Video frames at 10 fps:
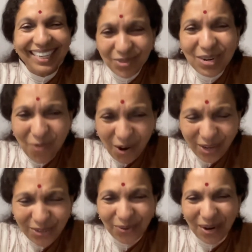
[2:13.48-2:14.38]
and you didn't
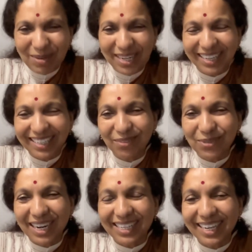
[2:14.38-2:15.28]
want to. I mean, that
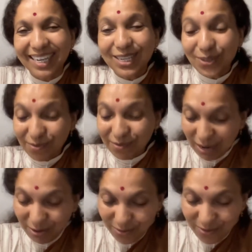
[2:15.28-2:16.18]
was the last. So you
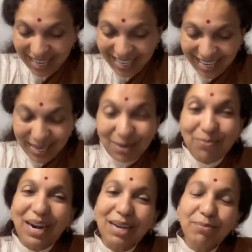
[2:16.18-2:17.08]
found one
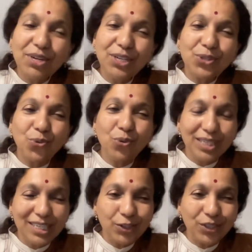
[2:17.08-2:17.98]
primary school
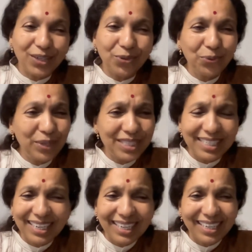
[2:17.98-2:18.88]
teacher who
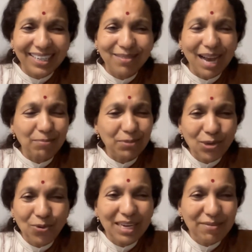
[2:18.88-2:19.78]
was
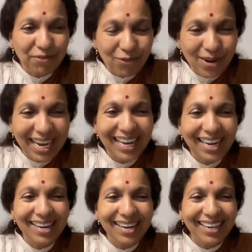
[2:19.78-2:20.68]
absolutely
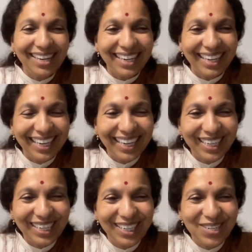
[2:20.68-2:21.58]
frail,
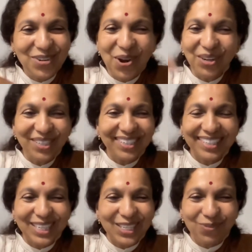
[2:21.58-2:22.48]
not
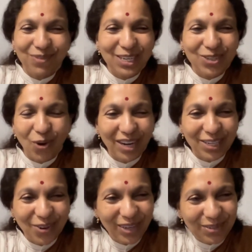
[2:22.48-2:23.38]
6 feet tall
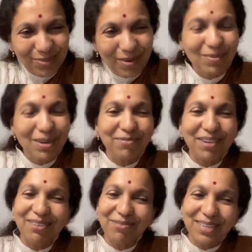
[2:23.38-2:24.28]
at all. He was probably
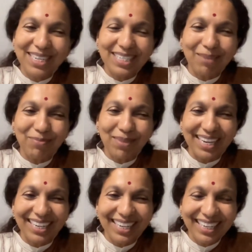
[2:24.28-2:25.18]
5 feet
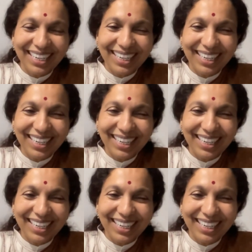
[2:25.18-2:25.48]
something,